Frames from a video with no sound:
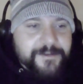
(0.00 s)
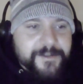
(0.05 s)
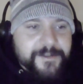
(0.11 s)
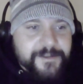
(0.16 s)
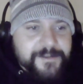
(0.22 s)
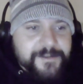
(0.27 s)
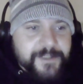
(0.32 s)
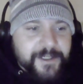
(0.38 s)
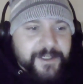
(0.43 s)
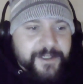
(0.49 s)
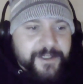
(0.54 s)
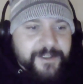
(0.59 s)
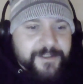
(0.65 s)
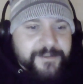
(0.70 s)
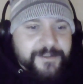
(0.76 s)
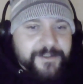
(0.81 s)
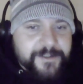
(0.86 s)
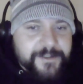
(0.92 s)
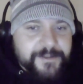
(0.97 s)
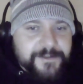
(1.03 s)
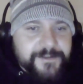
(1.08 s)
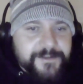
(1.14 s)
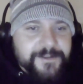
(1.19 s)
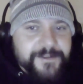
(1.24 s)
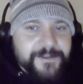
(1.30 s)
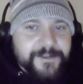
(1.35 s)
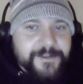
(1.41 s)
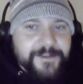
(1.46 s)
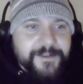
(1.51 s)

the saga continues.